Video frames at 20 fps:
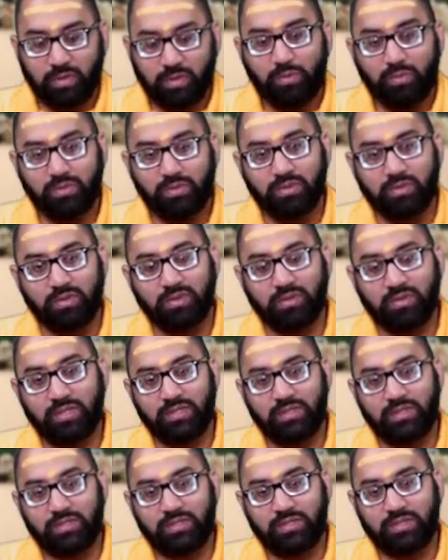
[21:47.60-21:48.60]
Now,
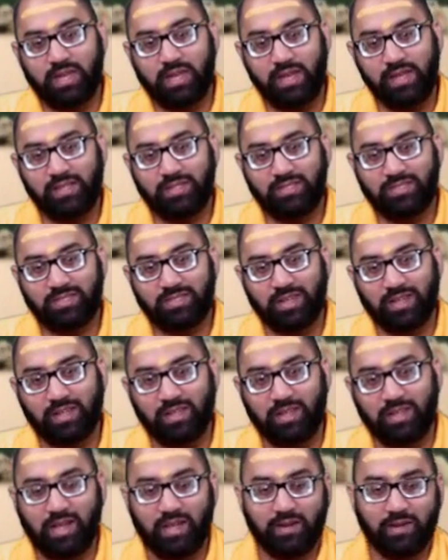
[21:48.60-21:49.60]
this takes a
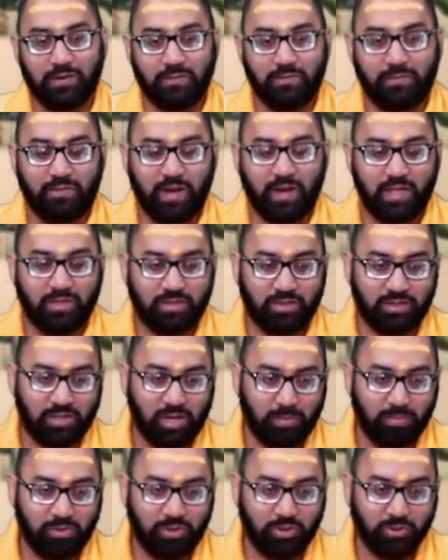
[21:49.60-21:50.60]
lot of faith to
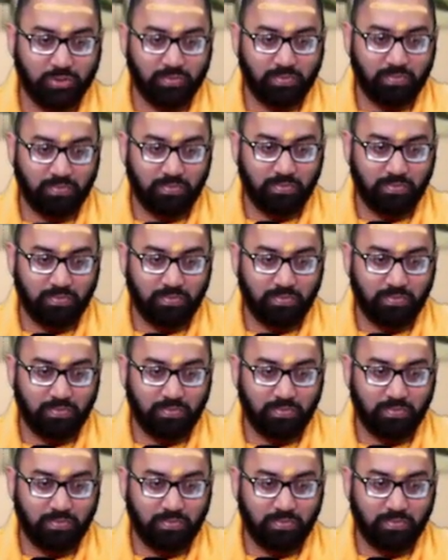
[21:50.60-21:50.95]
come to.